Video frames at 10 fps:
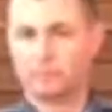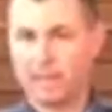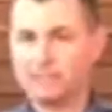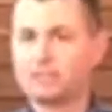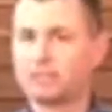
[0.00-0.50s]

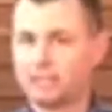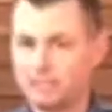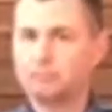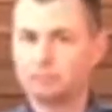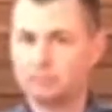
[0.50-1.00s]

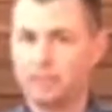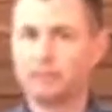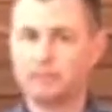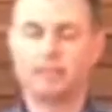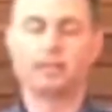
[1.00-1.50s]
basically, in
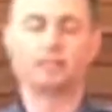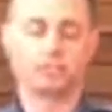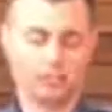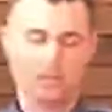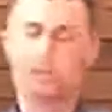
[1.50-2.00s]
a
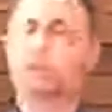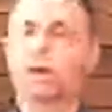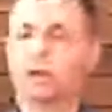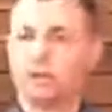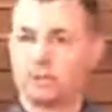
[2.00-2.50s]
nutshell,
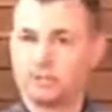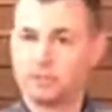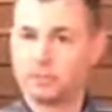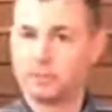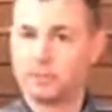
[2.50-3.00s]
how long has
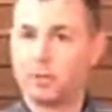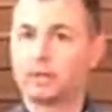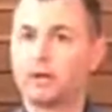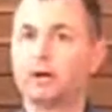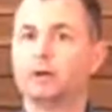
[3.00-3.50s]
this been
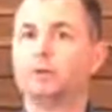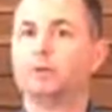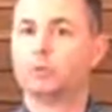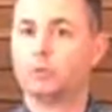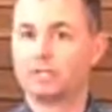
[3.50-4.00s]
going on?
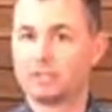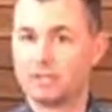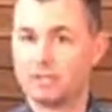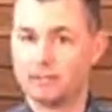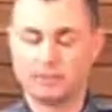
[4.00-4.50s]
What's
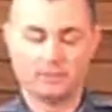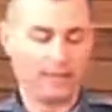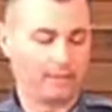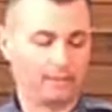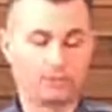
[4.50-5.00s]
the level of
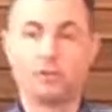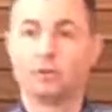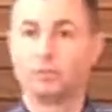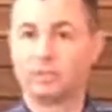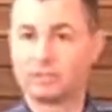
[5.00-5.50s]
violence?
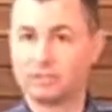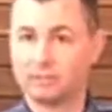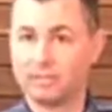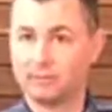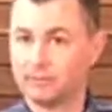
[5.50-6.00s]
What's the
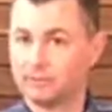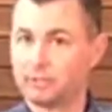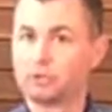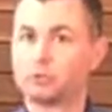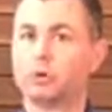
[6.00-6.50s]
level of
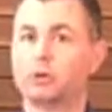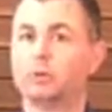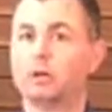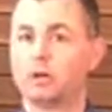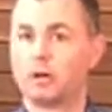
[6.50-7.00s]

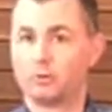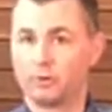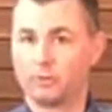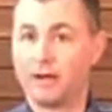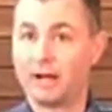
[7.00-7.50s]
control? Are
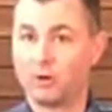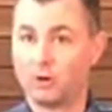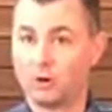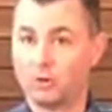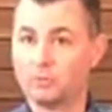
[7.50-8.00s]
there
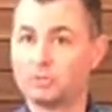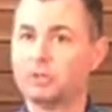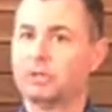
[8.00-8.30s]
firearms?